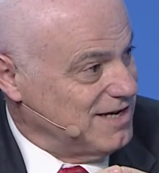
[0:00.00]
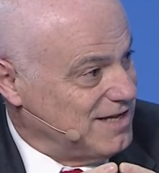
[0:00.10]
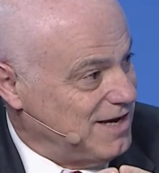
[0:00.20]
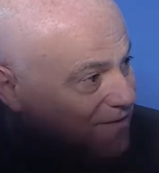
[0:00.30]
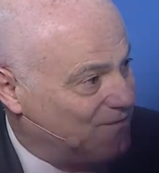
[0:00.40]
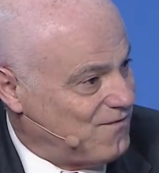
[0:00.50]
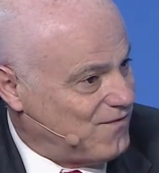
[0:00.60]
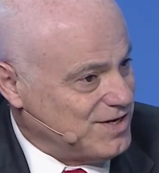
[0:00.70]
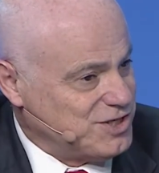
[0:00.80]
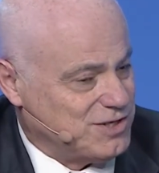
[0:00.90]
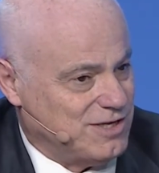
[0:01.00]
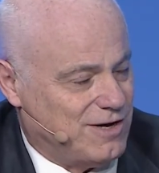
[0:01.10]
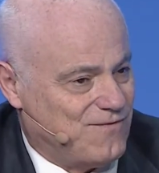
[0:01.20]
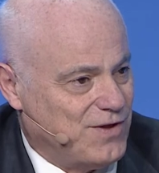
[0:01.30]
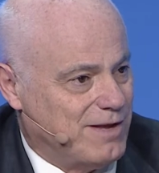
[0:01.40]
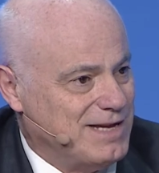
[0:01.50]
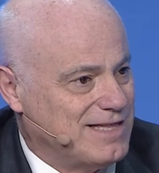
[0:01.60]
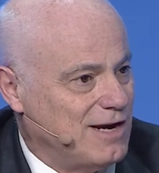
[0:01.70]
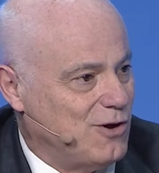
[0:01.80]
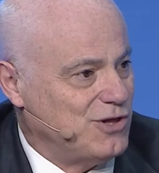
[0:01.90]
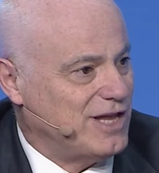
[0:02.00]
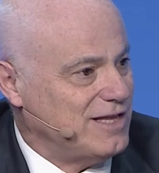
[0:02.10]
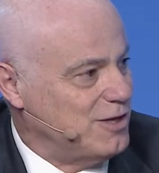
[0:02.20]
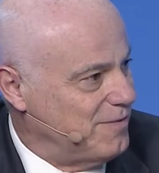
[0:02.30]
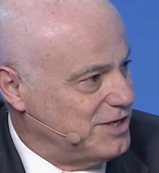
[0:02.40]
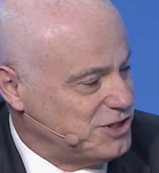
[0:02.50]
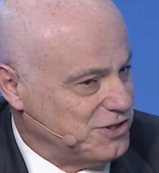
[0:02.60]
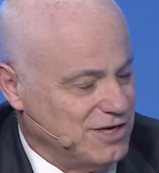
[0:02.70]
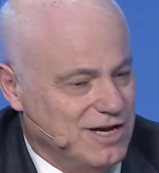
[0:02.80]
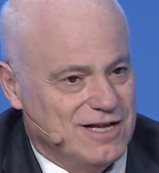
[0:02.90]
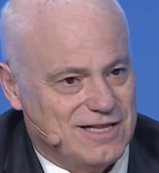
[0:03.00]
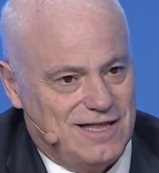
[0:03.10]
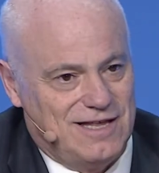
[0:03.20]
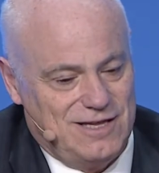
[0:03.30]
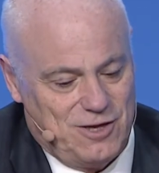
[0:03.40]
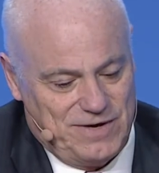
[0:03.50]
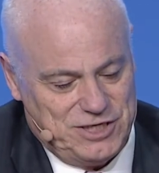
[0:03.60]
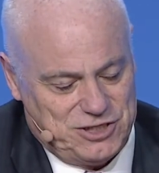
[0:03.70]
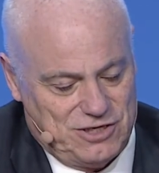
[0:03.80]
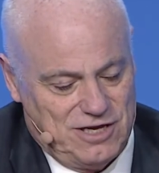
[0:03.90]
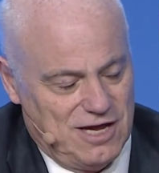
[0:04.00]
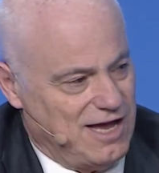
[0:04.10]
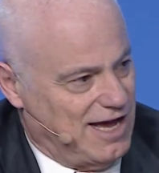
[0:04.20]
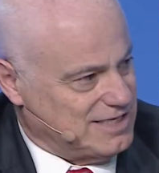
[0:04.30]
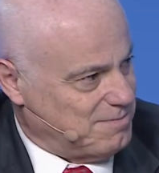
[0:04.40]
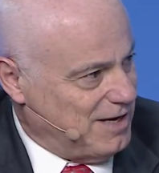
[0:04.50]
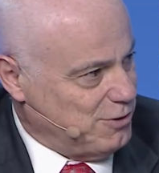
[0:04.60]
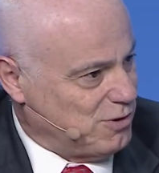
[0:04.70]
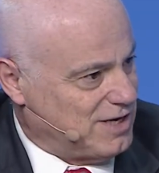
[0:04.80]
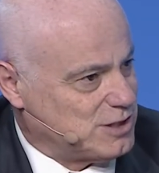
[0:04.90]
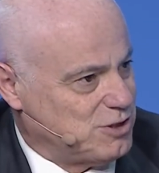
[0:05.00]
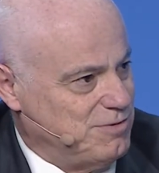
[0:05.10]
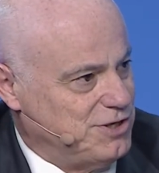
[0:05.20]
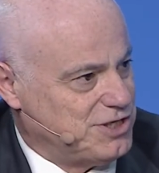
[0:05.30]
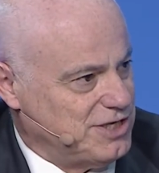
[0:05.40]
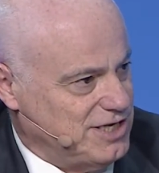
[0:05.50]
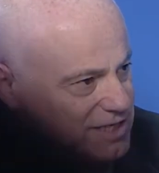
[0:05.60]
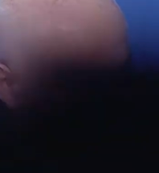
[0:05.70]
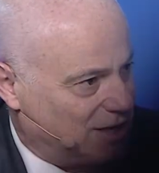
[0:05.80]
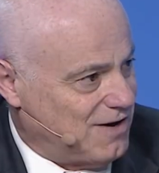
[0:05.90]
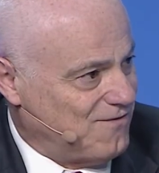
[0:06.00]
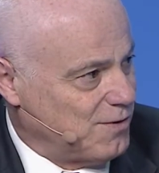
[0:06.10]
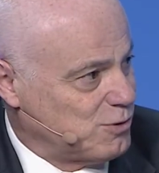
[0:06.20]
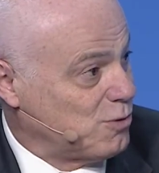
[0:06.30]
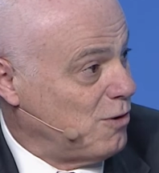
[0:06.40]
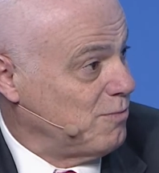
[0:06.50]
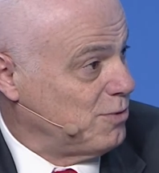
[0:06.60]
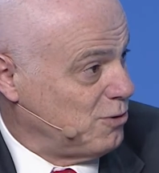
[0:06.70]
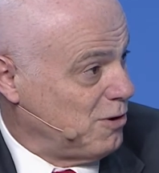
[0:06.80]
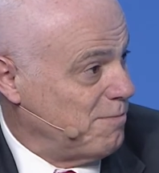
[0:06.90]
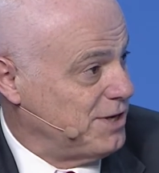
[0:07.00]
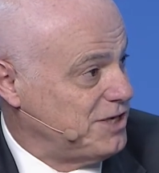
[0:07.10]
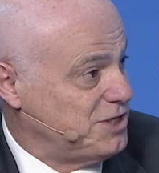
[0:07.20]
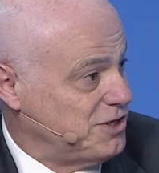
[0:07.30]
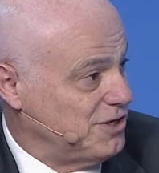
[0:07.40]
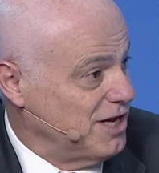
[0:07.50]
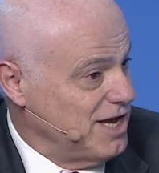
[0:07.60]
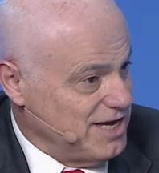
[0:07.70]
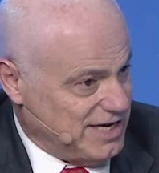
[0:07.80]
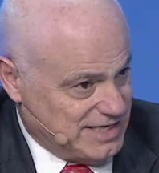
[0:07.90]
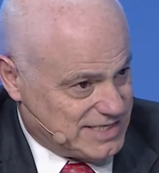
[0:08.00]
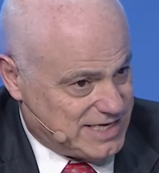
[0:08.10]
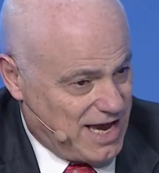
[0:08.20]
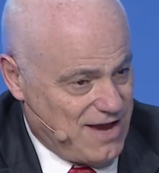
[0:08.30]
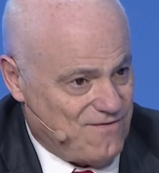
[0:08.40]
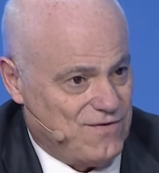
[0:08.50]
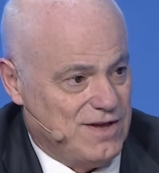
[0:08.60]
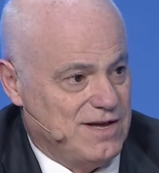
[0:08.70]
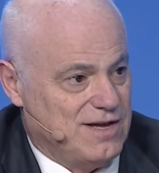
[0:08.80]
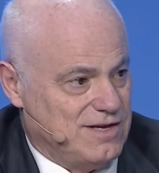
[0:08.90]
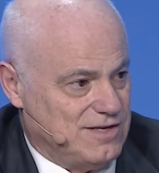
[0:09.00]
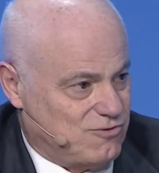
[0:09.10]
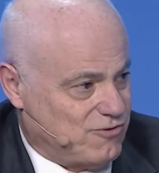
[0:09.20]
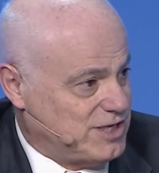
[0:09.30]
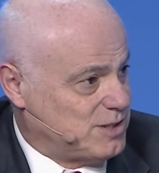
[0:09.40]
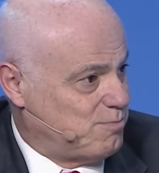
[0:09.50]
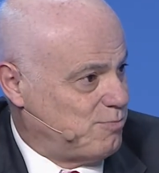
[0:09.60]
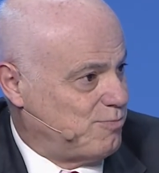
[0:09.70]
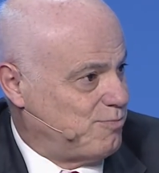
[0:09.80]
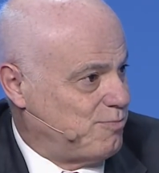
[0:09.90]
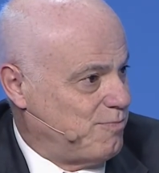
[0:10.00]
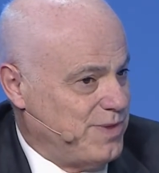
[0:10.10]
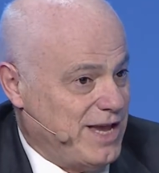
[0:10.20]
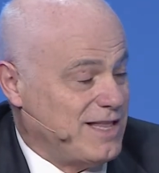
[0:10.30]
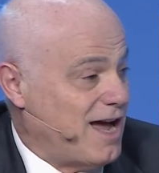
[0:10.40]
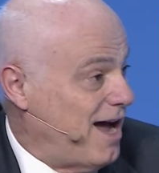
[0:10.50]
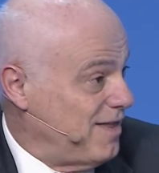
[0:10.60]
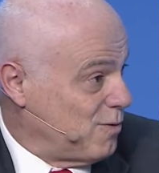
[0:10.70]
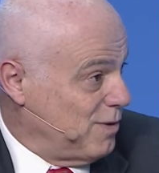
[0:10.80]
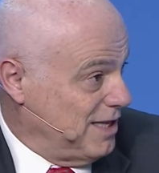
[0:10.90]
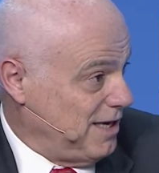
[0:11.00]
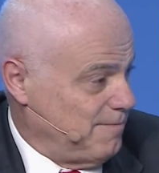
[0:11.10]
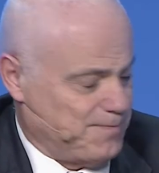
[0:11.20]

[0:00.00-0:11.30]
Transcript: that are fundamental on that innovation. That innovation adds value to customers, is not harmful to competition, is safe, treats data adequately,